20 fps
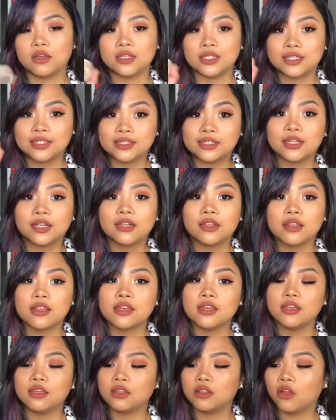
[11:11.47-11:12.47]
still
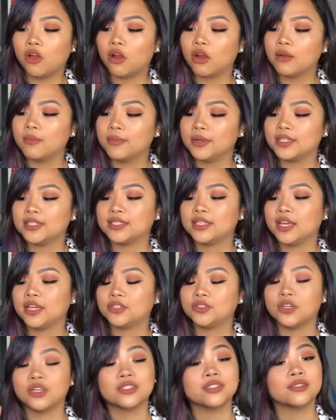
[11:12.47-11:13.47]
the Laura Mercier
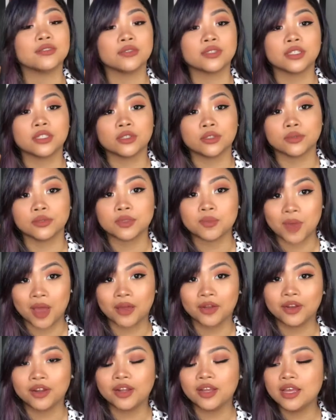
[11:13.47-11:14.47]
Translucent Loose
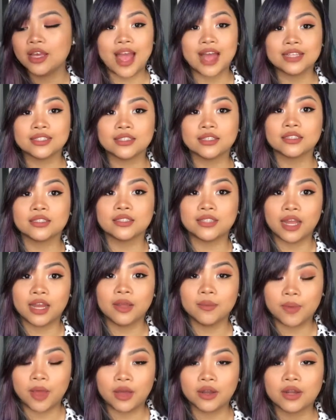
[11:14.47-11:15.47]
Powder. As a
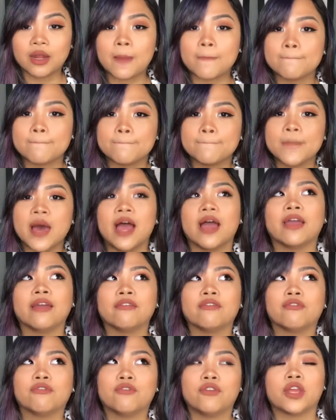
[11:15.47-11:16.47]
setting powder, my
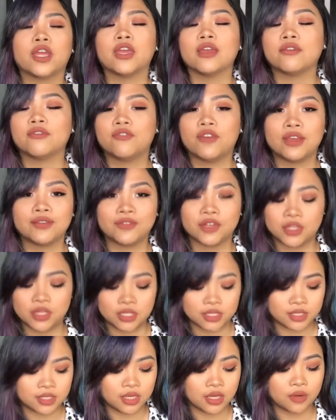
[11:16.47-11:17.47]
freaking favorite
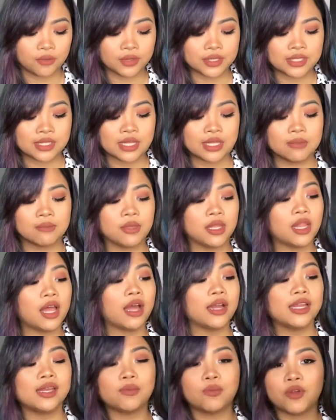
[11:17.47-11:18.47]
this year was the
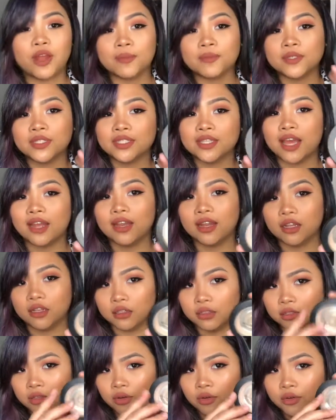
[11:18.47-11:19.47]
Milani Prep Set and
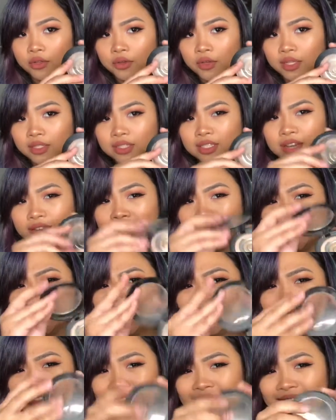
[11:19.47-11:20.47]
Glow. You can
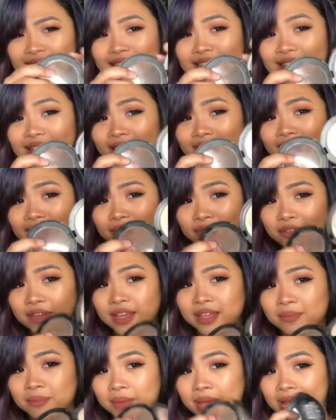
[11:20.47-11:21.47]
definitely see that I have
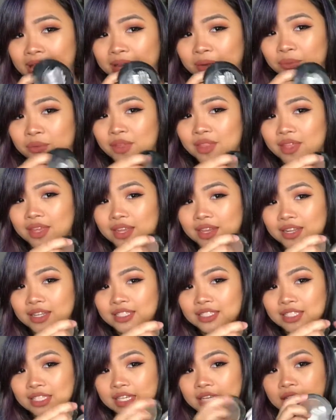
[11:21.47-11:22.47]
hit pan with
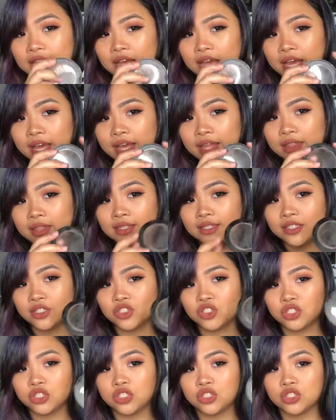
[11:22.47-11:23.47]
it, and this is
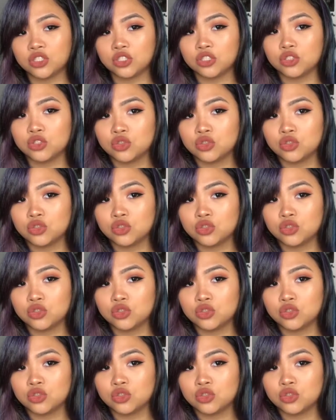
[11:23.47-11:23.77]
just